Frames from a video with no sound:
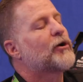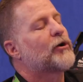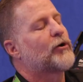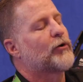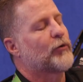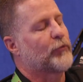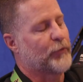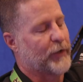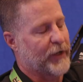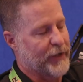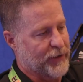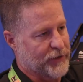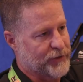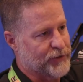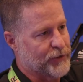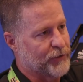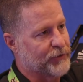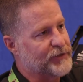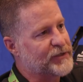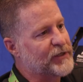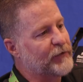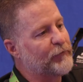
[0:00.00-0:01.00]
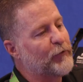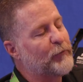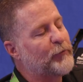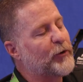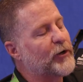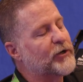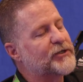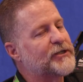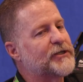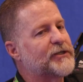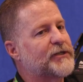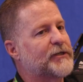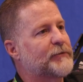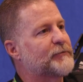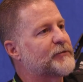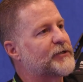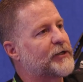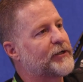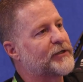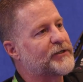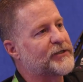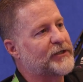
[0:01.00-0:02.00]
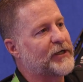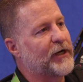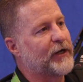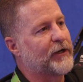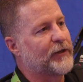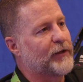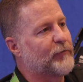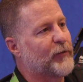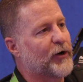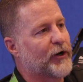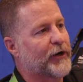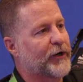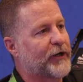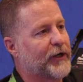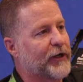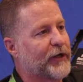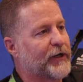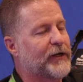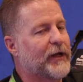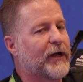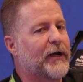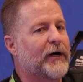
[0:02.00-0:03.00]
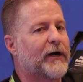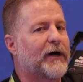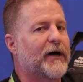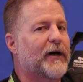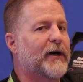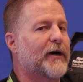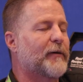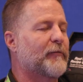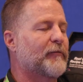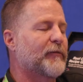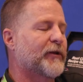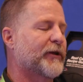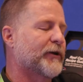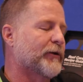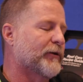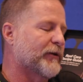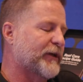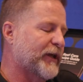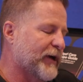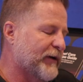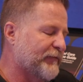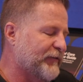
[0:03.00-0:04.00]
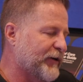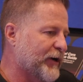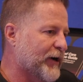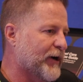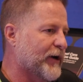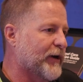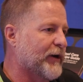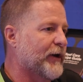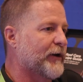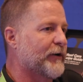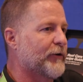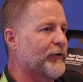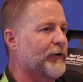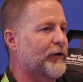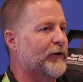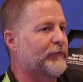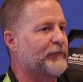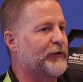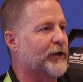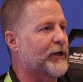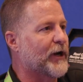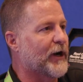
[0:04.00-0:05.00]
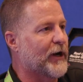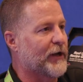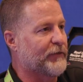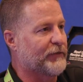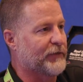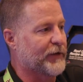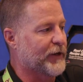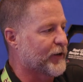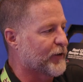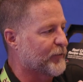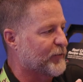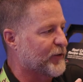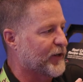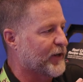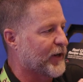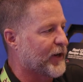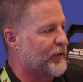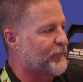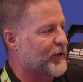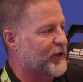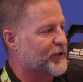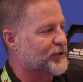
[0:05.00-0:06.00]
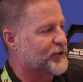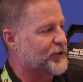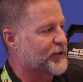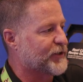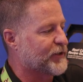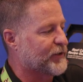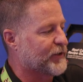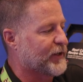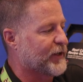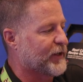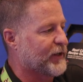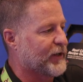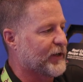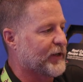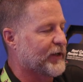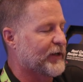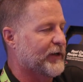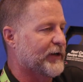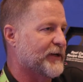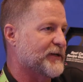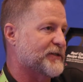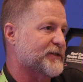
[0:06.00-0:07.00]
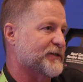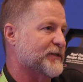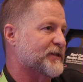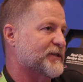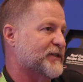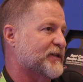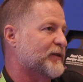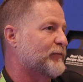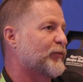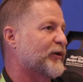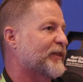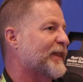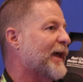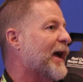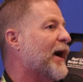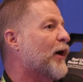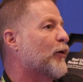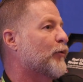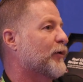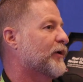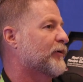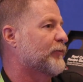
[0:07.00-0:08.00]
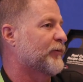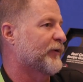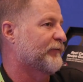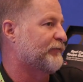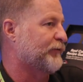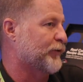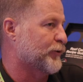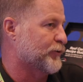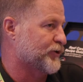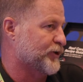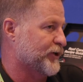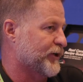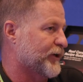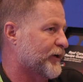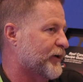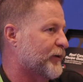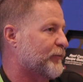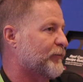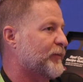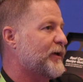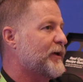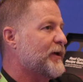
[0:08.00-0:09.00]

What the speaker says: Correct. So the 7-part system is going to stay in the market. Little caveat, I don't know if you caught there, but I mentioned that in a system without a refugium,